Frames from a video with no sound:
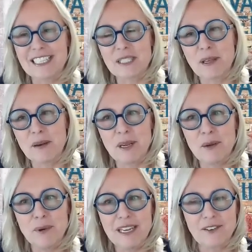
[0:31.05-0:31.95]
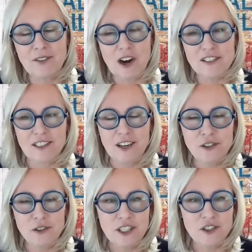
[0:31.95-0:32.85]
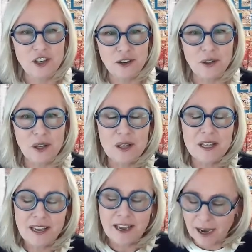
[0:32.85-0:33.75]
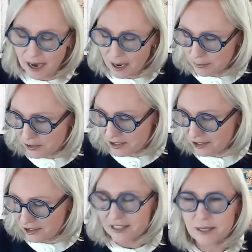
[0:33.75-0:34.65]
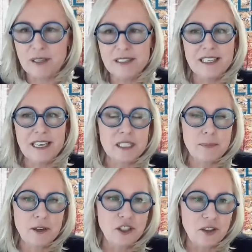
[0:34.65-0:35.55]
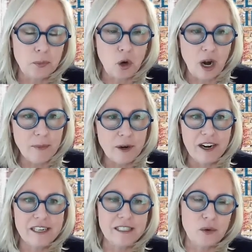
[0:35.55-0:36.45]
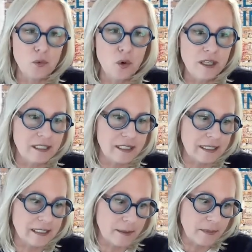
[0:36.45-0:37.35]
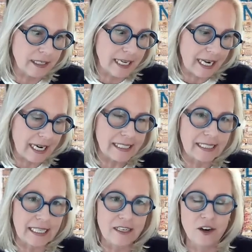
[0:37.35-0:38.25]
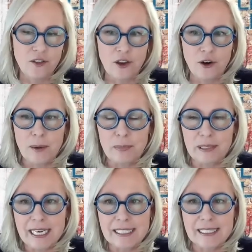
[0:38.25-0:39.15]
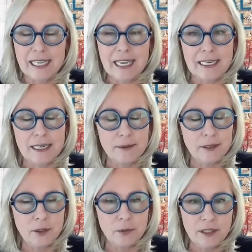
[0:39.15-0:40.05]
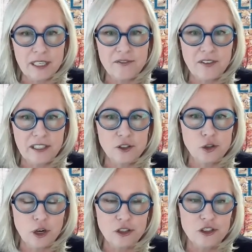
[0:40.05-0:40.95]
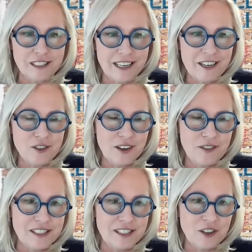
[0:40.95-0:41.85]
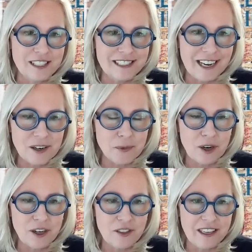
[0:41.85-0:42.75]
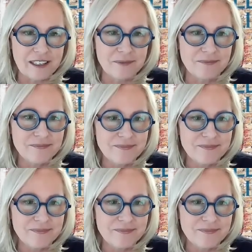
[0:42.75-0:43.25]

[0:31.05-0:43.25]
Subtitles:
And it's been a big week across the country in general. You said you had some insight, especially on the primaries and what some of the candidates that are in place that could really affect construction. Can you give us your insight and what you're thinking?